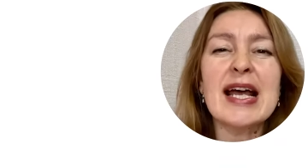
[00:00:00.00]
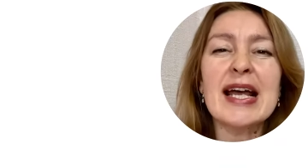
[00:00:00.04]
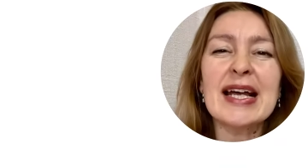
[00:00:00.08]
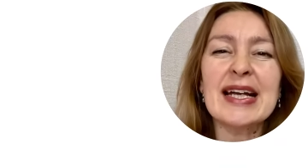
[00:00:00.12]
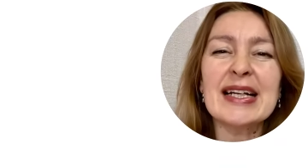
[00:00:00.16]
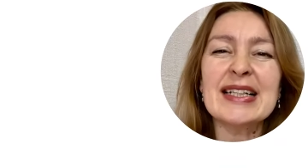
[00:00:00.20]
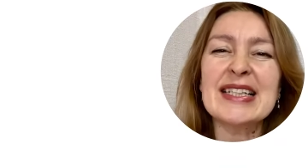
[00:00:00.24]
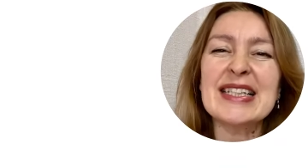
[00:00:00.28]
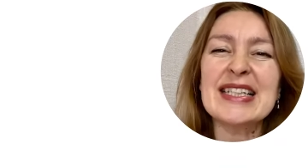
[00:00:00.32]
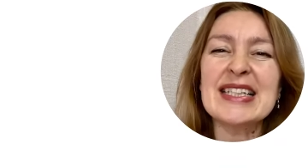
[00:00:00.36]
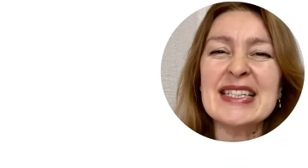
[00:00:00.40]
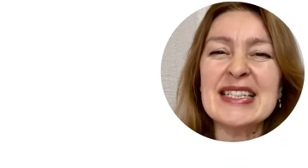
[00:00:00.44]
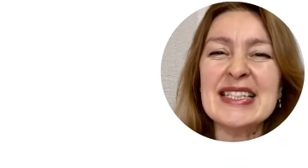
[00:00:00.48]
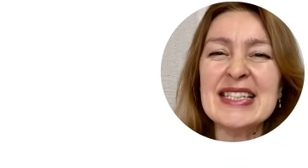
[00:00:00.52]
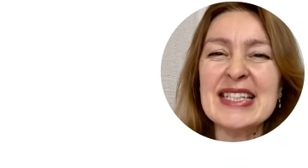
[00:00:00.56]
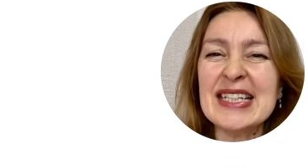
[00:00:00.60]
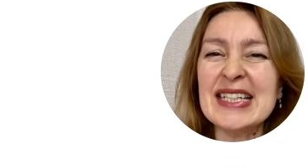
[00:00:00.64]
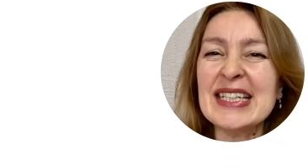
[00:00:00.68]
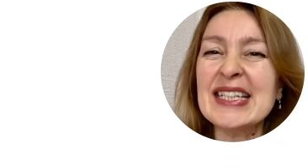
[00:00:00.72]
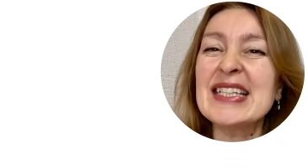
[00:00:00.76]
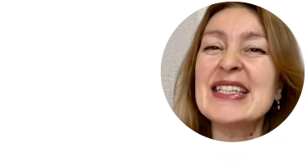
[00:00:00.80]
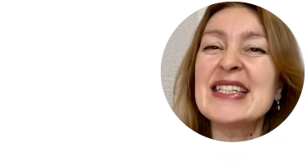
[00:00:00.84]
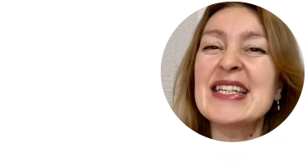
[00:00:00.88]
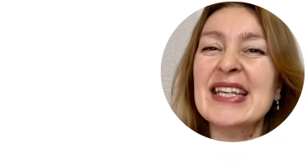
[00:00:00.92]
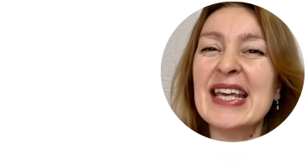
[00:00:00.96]
LED
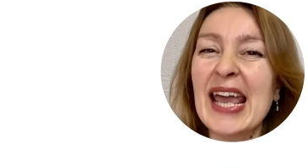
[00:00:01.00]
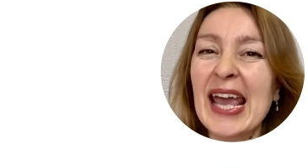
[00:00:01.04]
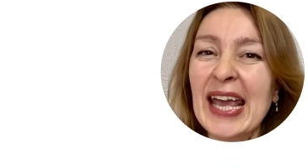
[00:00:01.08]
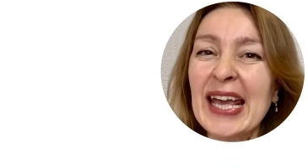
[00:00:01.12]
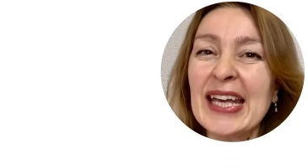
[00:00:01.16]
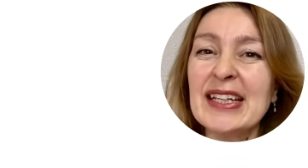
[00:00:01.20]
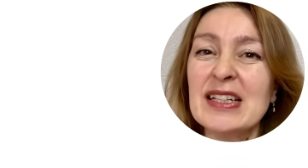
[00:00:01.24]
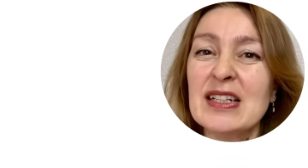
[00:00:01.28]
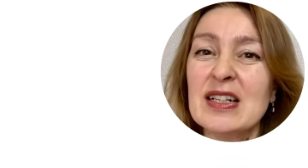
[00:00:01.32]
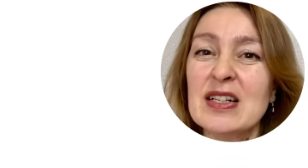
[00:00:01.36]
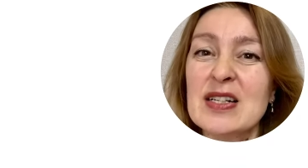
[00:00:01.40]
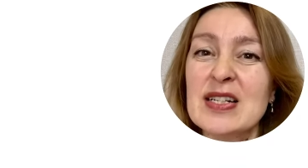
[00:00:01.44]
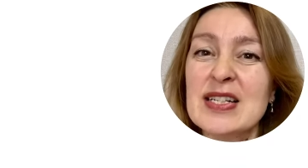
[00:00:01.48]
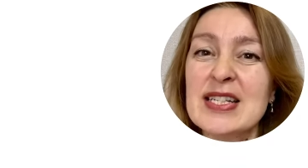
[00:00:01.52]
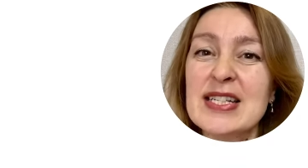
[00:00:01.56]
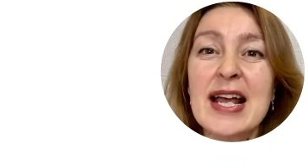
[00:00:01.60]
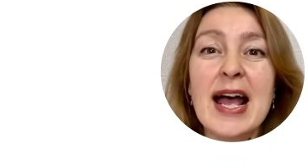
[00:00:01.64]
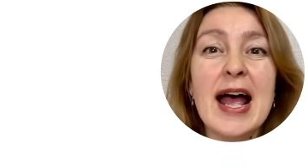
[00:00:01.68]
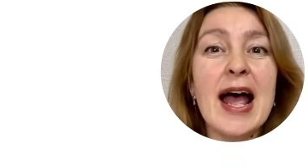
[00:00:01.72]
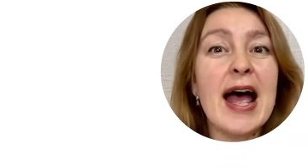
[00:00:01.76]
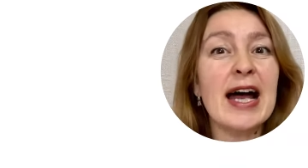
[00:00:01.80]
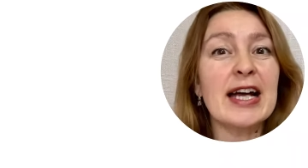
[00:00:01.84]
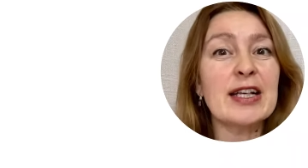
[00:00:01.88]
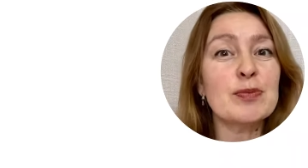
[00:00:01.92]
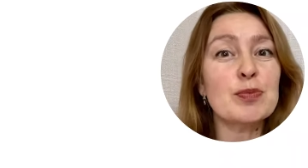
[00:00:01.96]
indicators
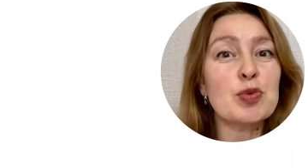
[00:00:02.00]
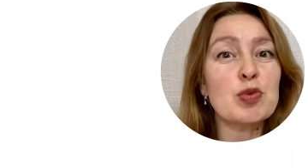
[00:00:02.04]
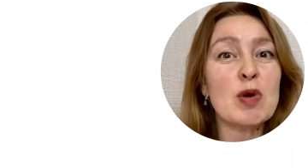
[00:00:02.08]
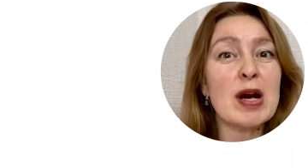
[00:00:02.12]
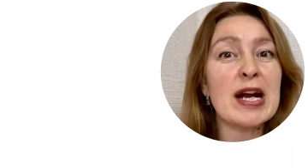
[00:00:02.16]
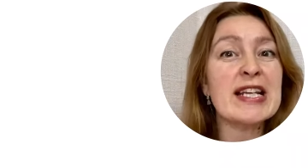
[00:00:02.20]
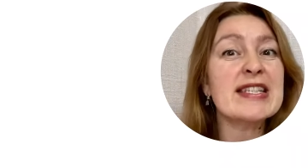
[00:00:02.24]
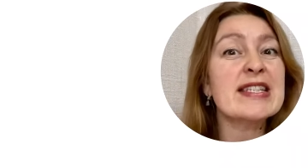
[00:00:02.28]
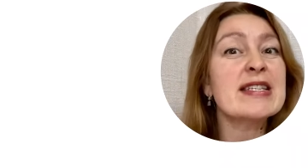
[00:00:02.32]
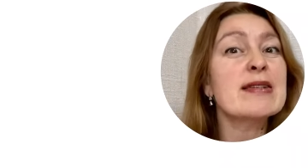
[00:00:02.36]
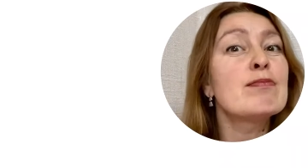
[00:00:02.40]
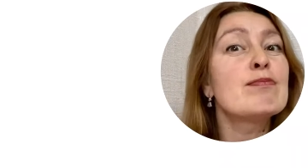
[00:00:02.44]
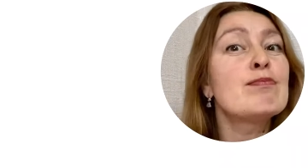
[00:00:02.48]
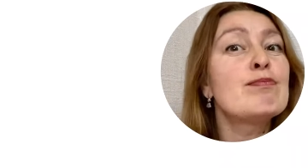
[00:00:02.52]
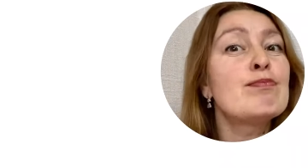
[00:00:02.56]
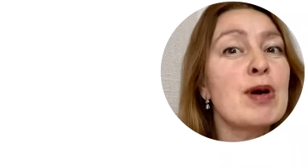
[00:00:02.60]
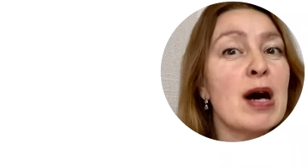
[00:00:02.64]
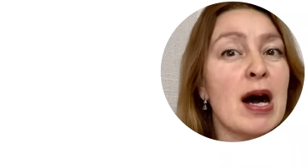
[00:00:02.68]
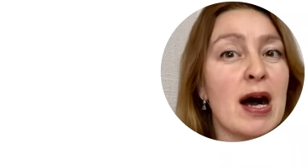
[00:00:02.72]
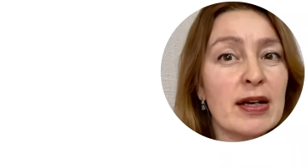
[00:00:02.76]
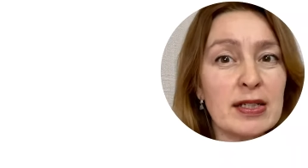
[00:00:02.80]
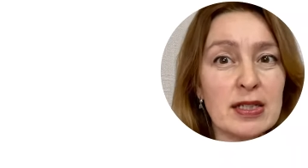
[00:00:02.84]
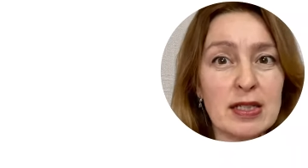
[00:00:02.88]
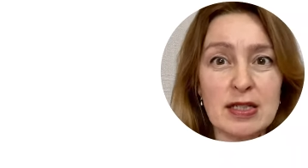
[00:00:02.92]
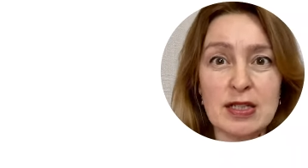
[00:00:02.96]
and press
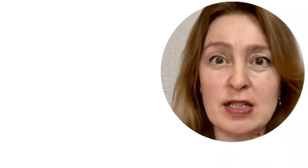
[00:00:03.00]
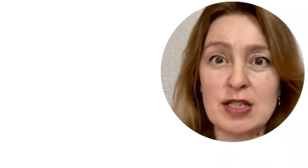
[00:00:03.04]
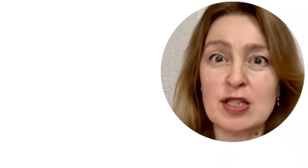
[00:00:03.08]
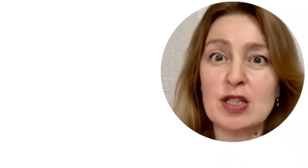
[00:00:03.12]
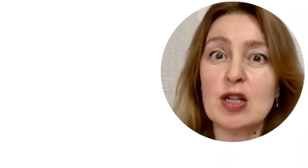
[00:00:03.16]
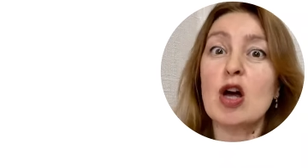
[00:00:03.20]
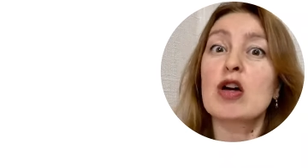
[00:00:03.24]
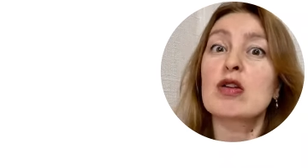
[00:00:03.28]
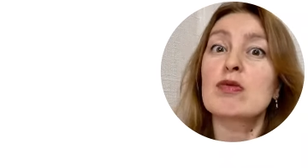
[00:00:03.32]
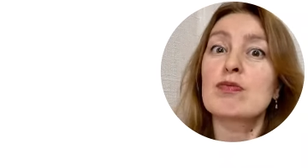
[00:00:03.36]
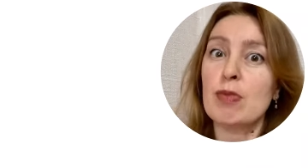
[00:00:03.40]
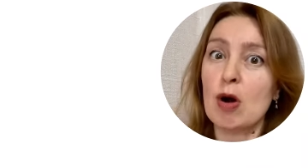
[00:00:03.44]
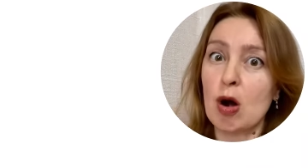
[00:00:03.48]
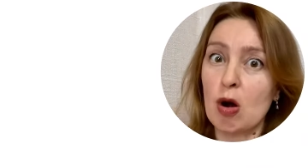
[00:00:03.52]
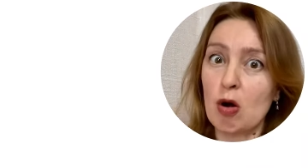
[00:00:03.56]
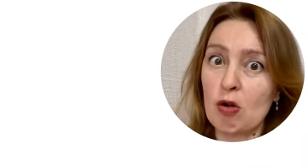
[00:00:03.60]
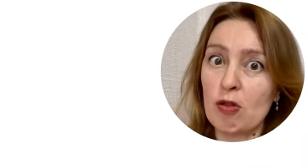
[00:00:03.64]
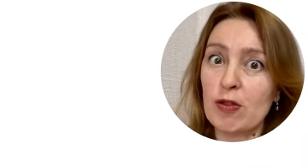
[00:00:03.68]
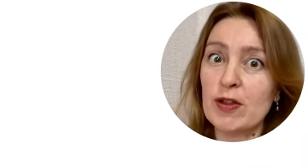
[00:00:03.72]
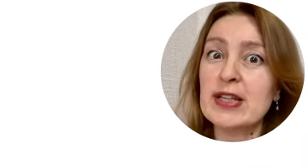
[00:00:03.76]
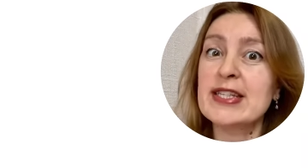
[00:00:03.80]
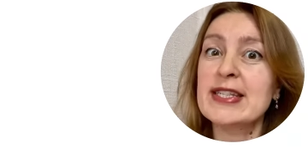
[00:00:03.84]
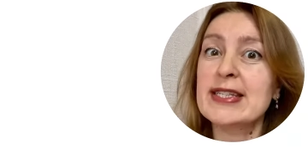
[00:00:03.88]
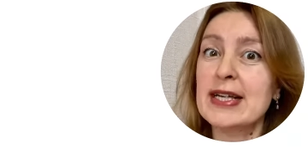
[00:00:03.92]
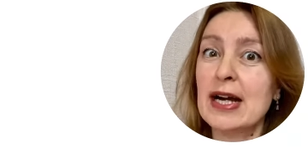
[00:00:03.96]
buttons on
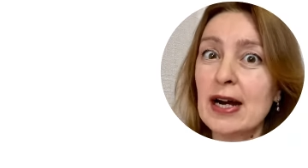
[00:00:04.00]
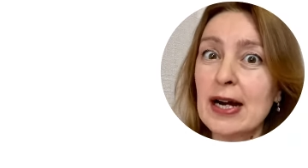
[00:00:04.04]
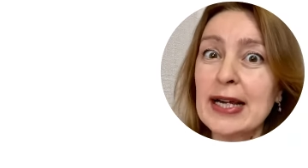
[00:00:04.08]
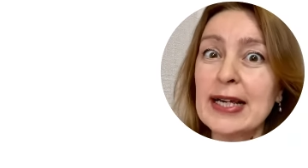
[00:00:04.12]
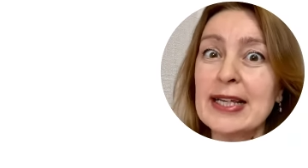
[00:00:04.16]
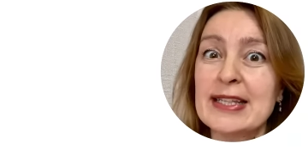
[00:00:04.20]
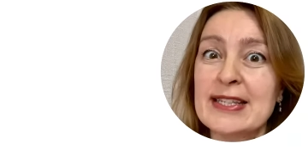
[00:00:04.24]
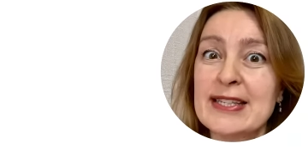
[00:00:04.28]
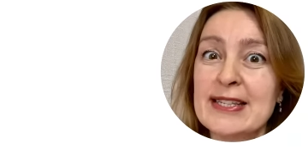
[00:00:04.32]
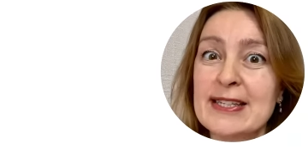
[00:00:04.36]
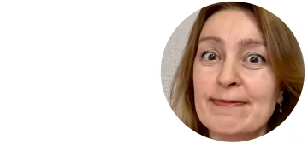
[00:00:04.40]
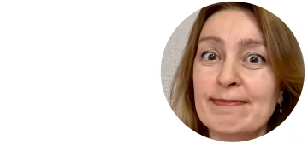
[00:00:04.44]
both sides.